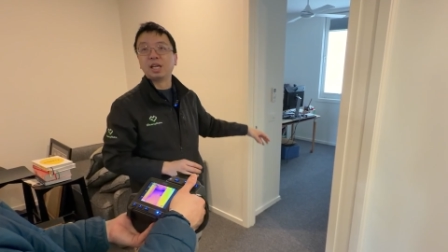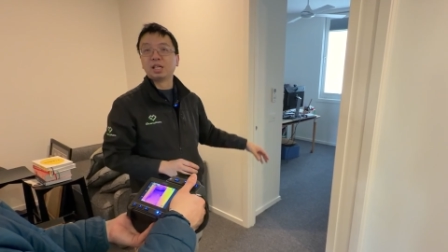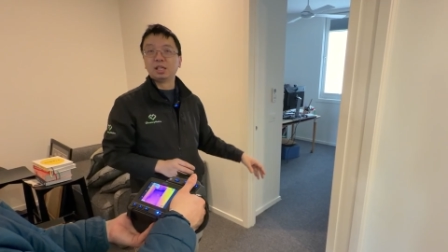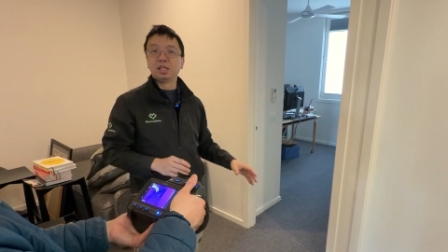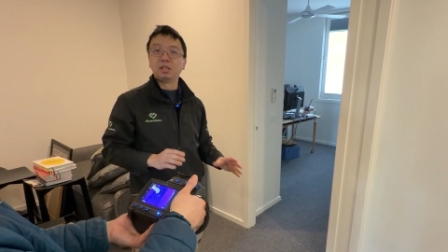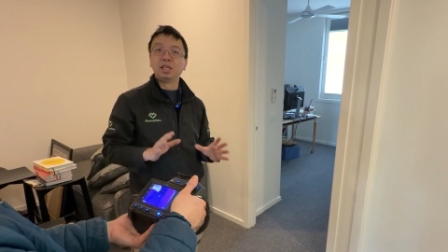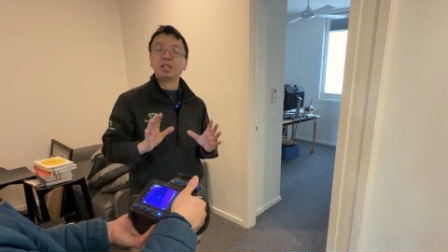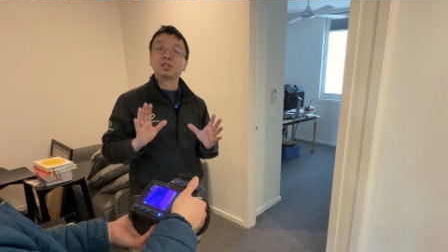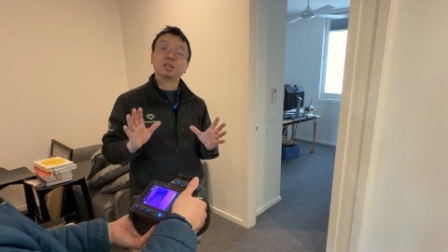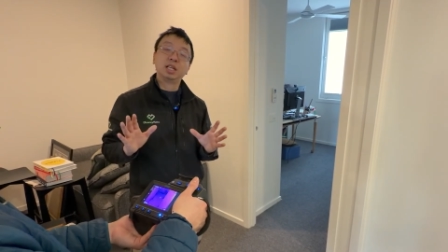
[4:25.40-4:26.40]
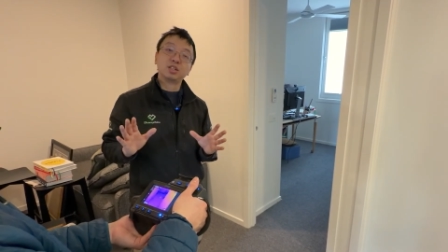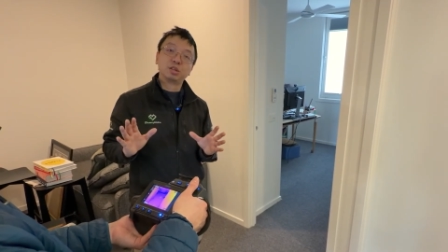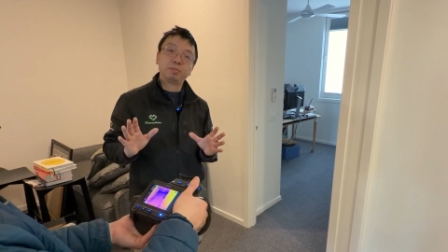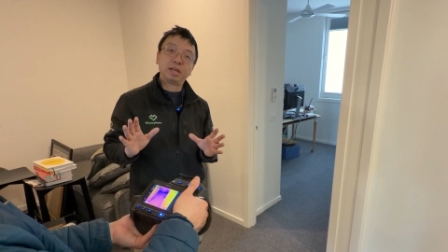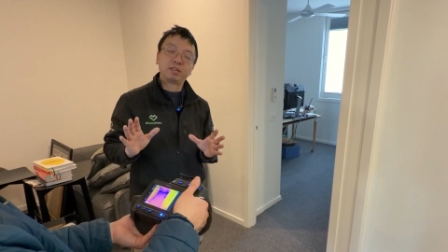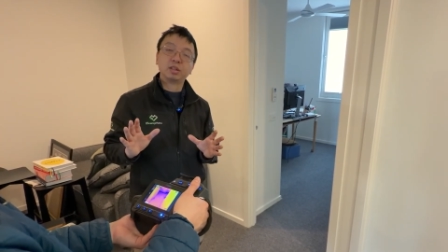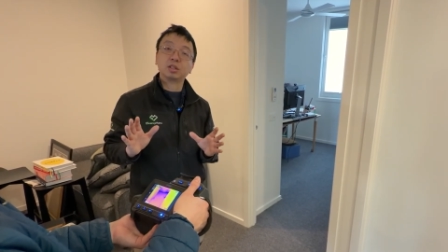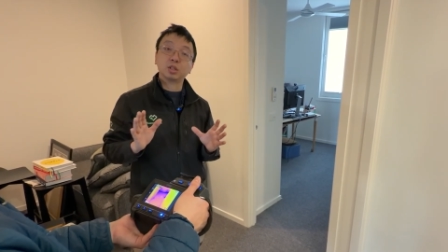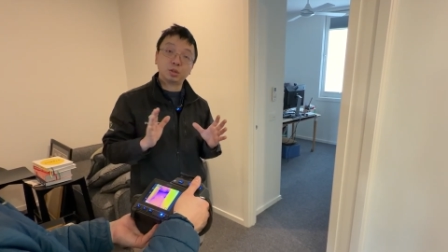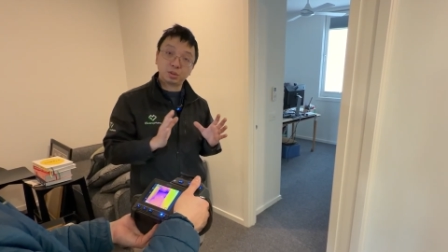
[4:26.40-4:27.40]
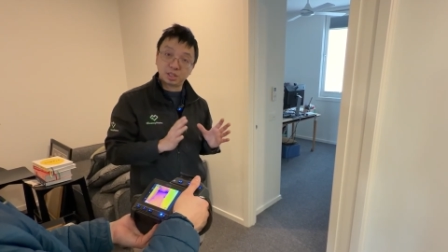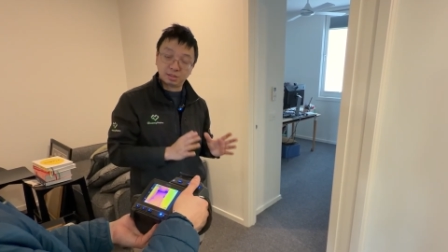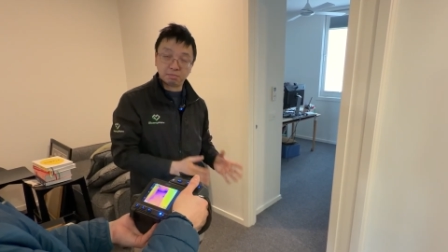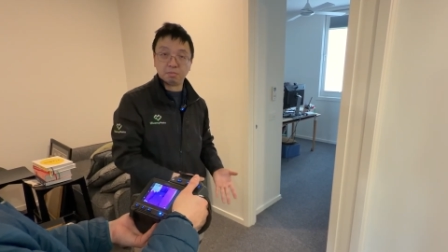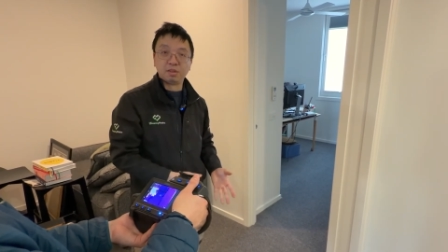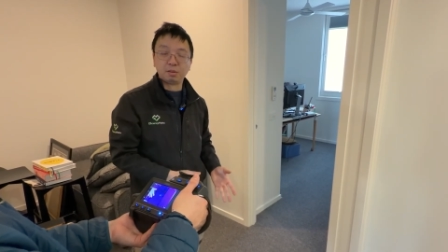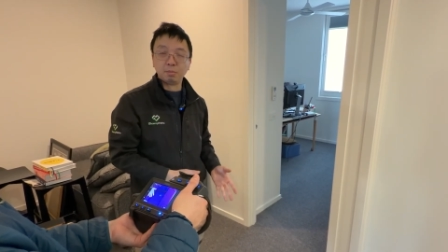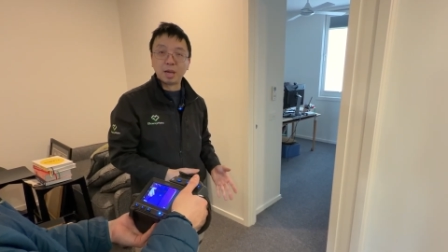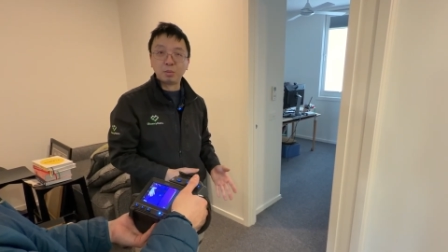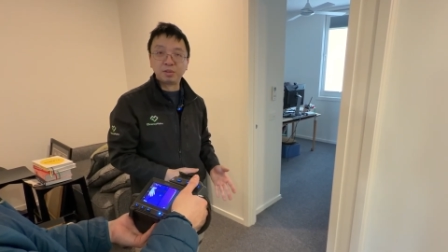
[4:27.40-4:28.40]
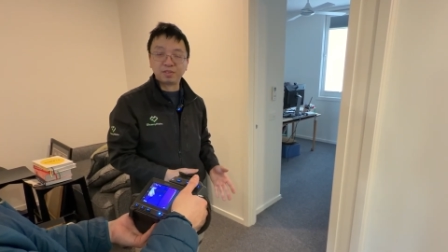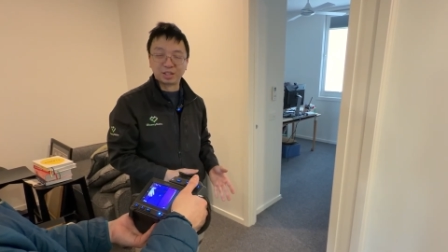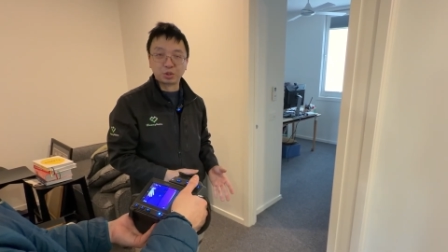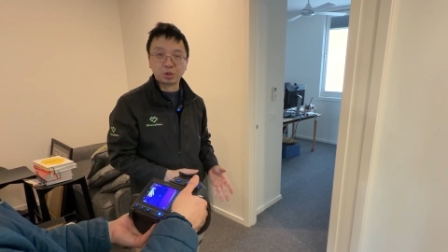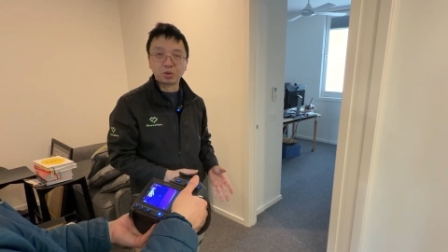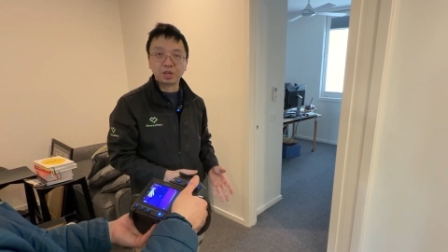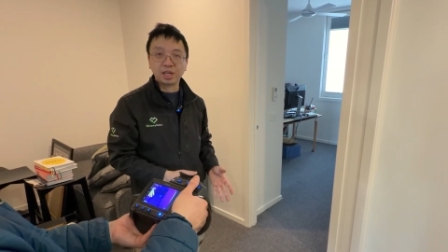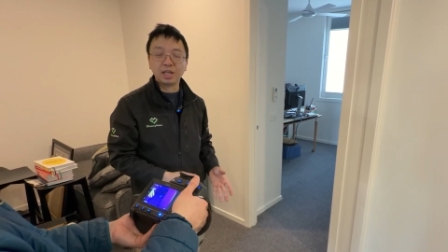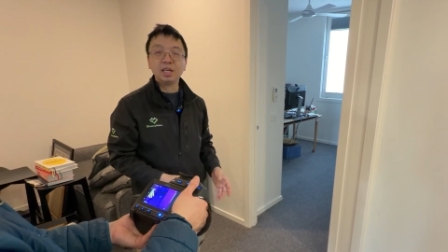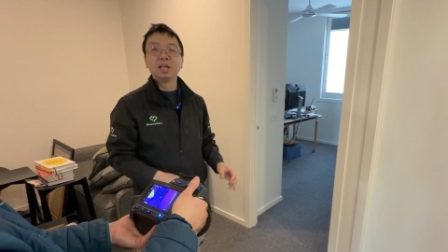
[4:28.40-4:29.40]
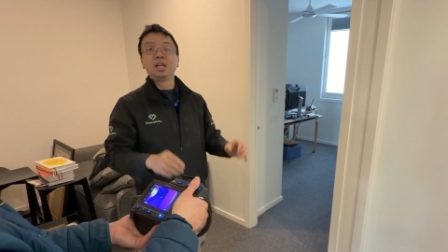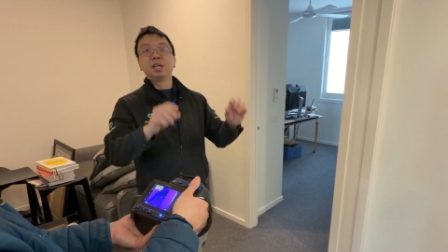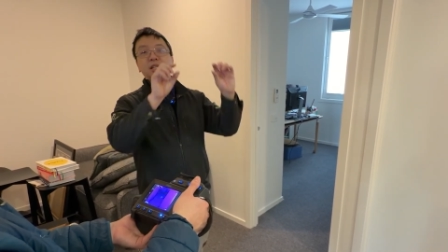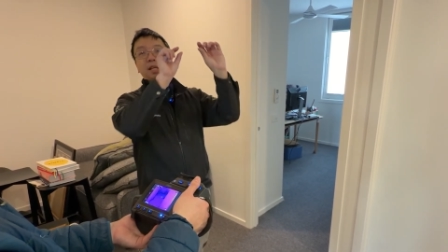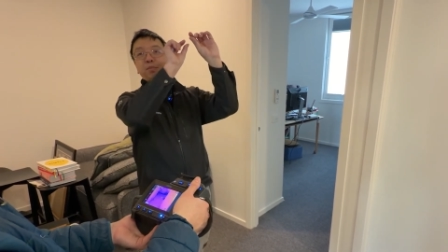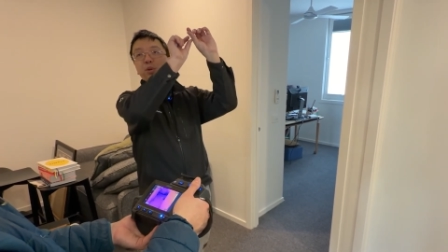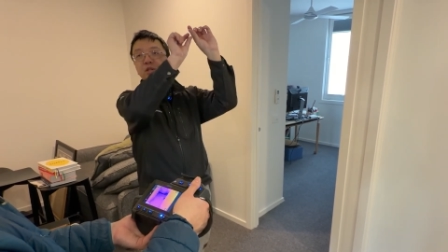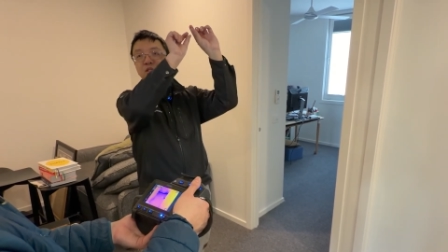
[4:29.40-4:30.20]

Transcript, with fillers: likely the installation method used in Melbourne, Victoria, they put